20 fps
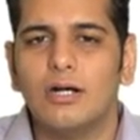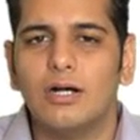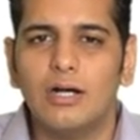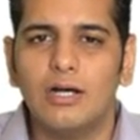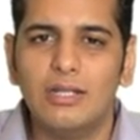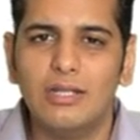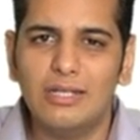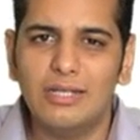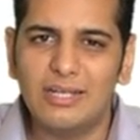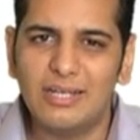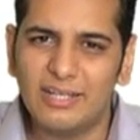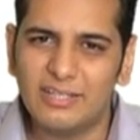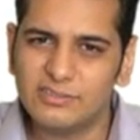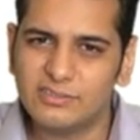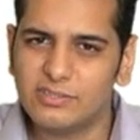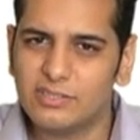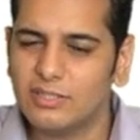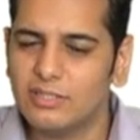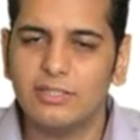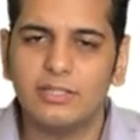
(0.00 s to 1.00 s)
a
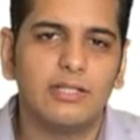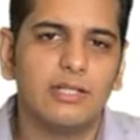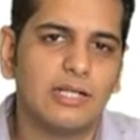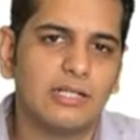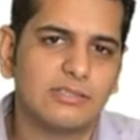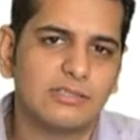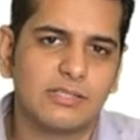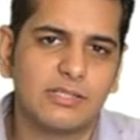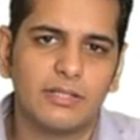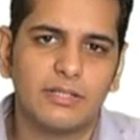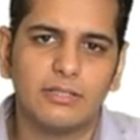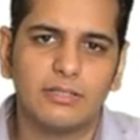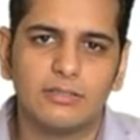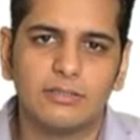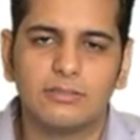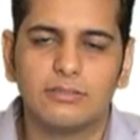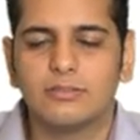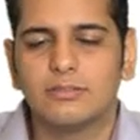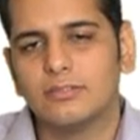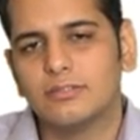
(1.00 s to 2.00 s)
lesser elastic
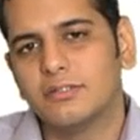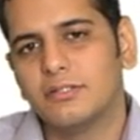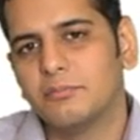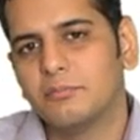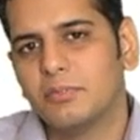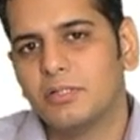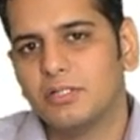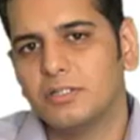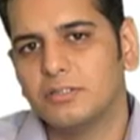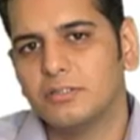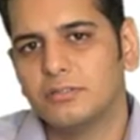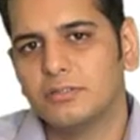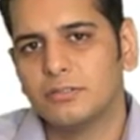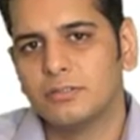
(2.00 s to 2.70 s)
demand.